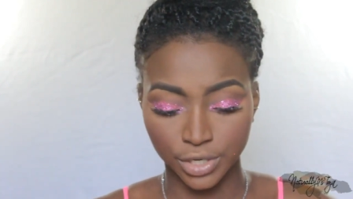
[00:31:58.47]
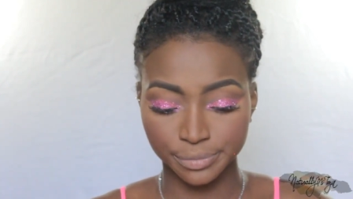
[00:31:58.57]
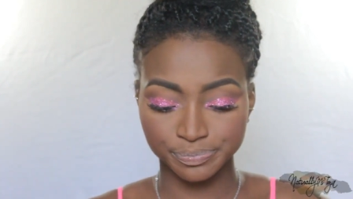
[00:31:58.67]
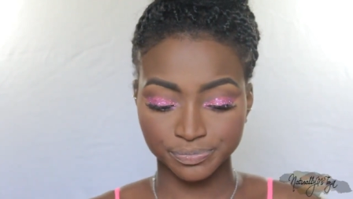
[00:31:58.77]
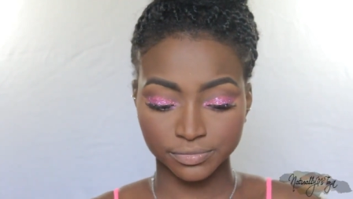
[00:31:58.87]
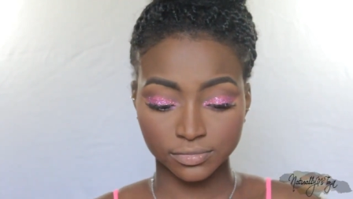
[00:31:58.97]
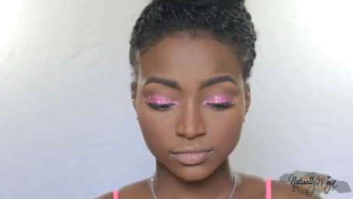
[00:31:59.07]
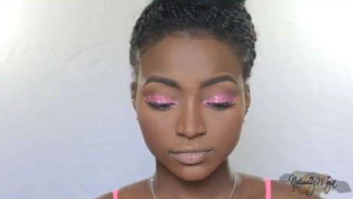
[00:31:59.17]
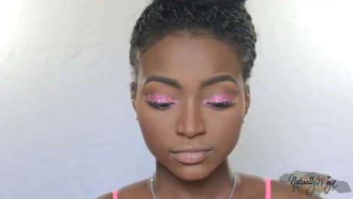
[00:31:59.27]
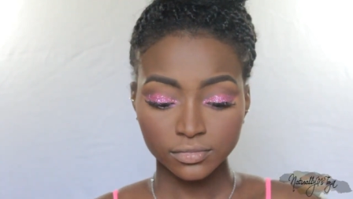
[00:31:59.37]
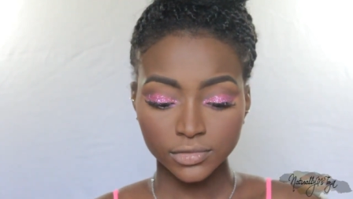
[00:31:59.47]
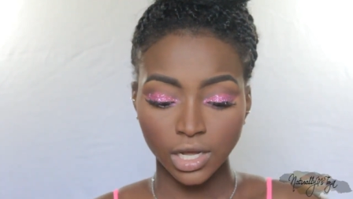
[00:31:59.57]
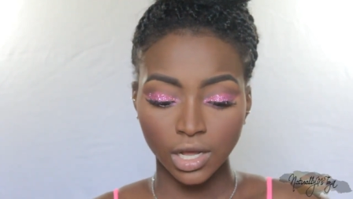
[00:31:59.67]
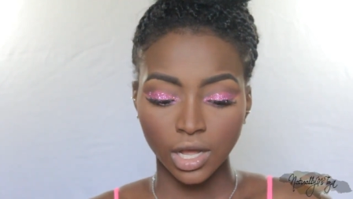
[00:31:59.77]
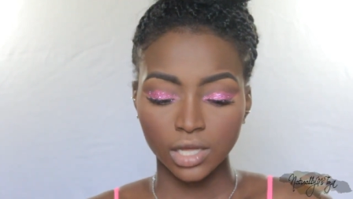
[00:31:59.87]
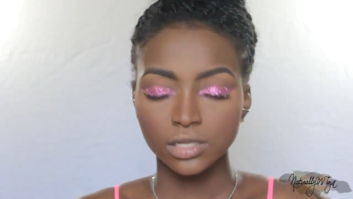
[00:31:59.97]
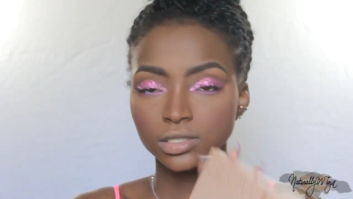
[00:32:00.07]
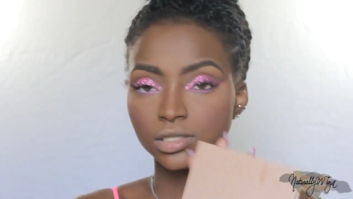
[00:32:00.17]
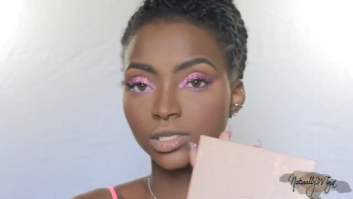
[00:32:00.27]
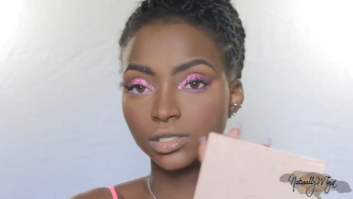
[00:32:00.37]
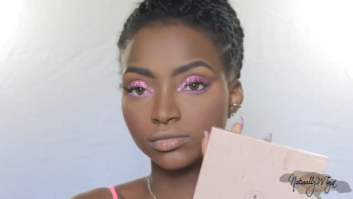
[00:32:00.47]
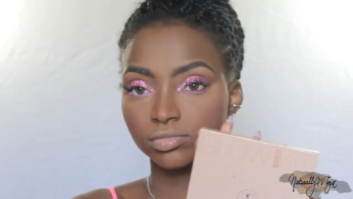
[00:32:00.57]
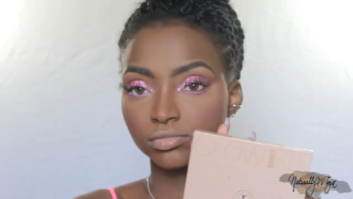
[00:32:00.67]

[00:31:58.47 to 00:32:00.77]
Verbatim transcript: more. Using the